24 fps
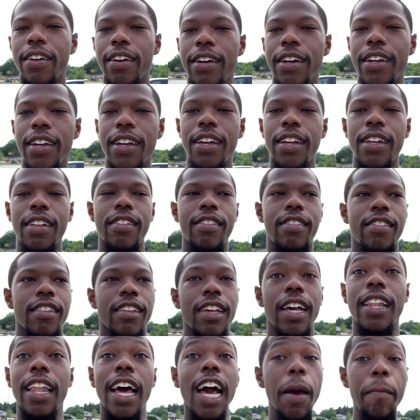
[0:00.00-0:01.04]
here eat
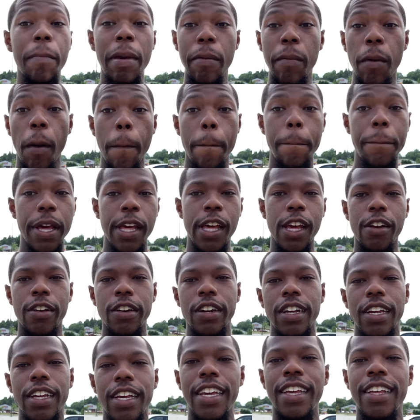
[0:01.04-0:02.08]
sea. A lot of people,
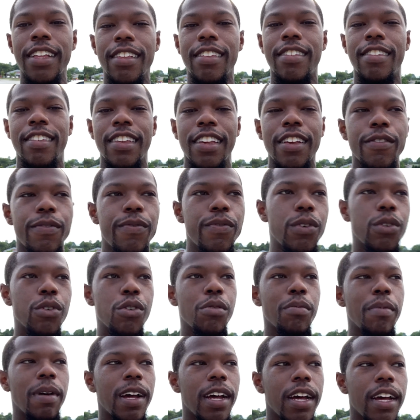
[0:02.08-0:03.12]
period, eat
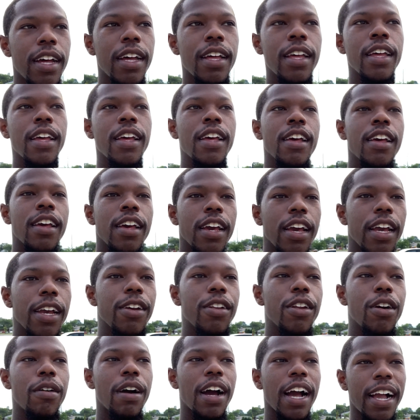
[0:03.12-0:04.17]
seafood, man. And
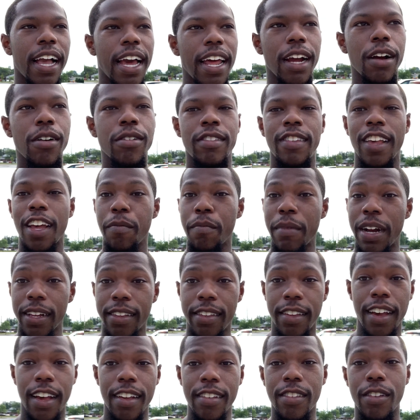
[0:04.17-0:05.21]
you know, I gotta go take my
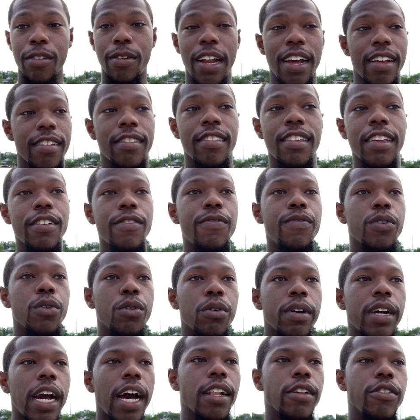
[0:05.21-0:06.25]
test on that
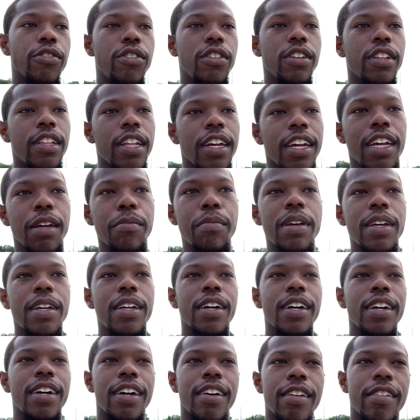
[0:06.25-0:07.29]
seafood allergy thing
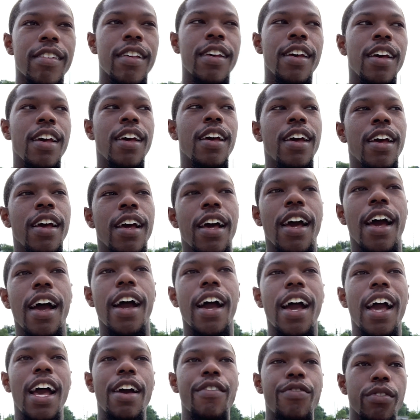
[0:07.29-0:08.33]
because
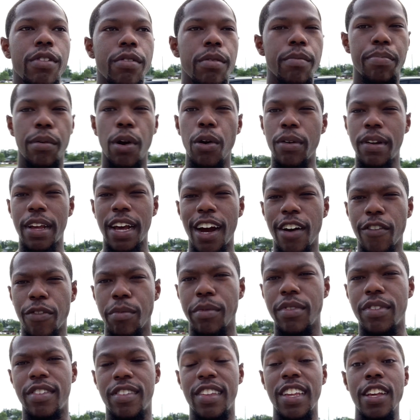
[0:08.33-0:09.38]
I haven't broke out
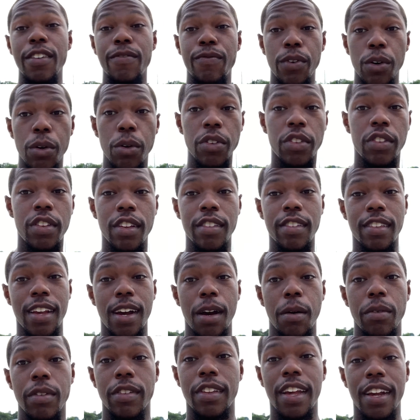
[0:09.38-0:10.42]
from seafood since
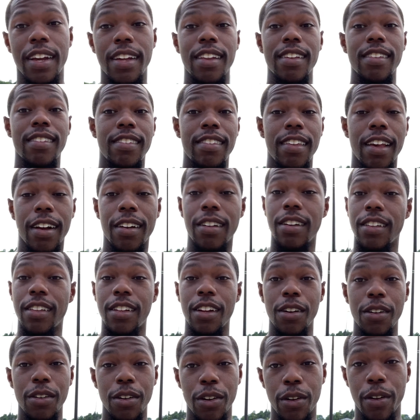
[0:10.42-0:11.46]
I was like in the second or
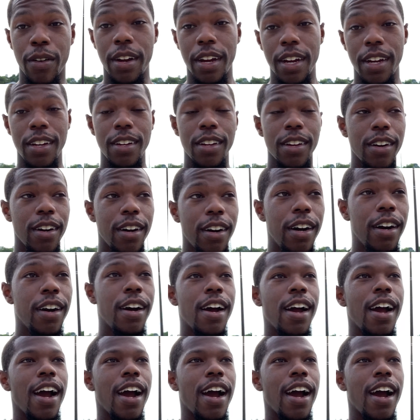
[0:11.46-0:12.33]
third grade, y'all.